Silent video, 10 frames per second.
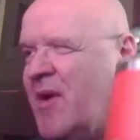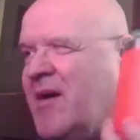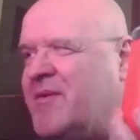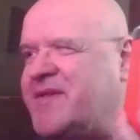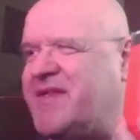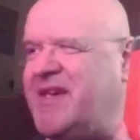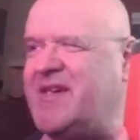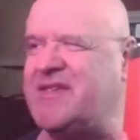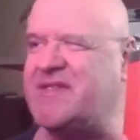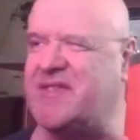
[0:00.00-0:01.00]
Well, with
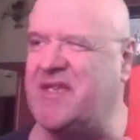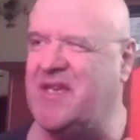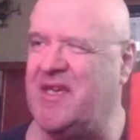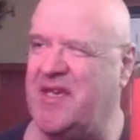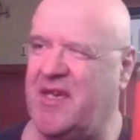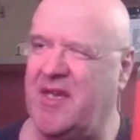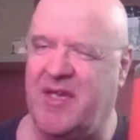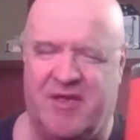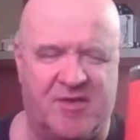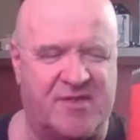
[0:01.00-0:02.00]
this,
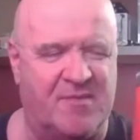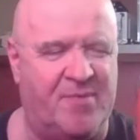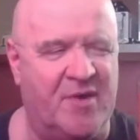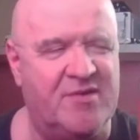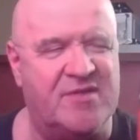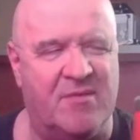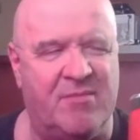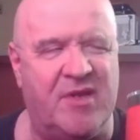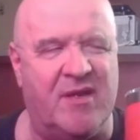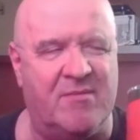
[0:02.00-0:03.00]
you're supposed to
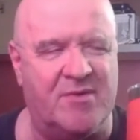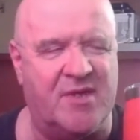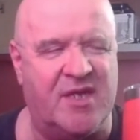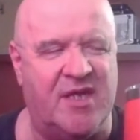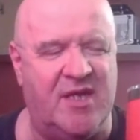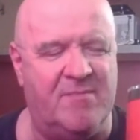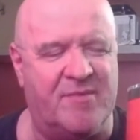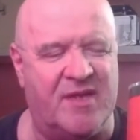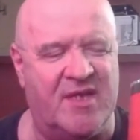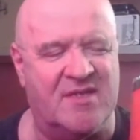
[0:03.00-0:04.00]
be able to
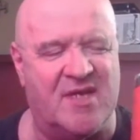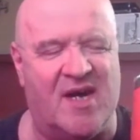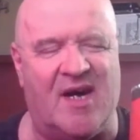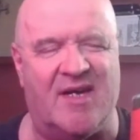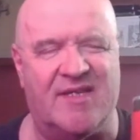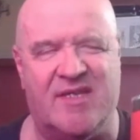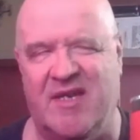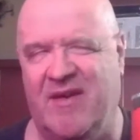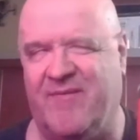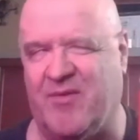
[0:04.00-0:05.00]
keep things hot
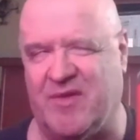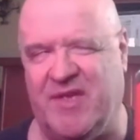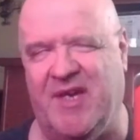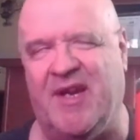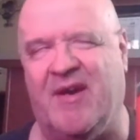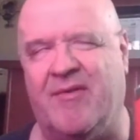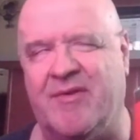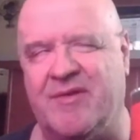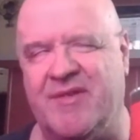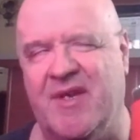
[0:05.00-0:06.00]
for 10
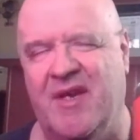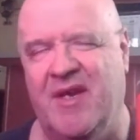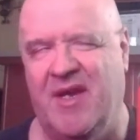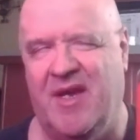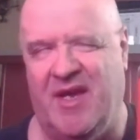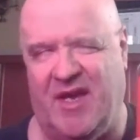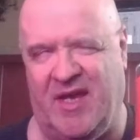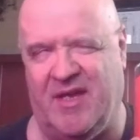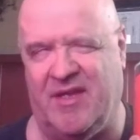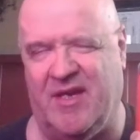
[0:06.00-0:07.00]
hours
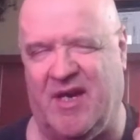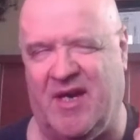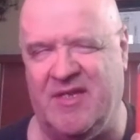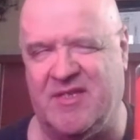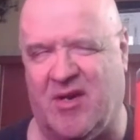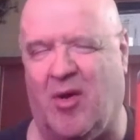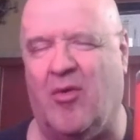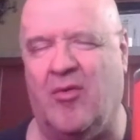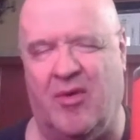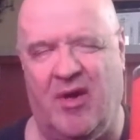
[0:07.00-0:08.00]
and ice
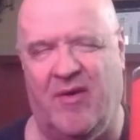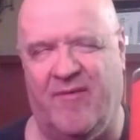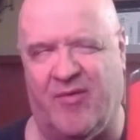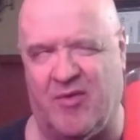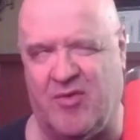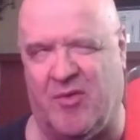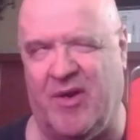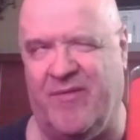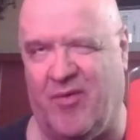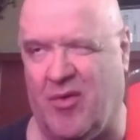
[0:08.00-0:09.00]
cold for
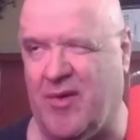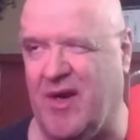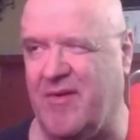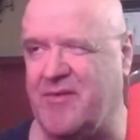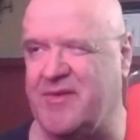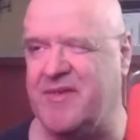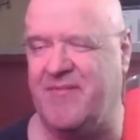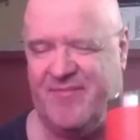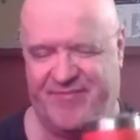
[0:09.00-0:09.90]
24 hours.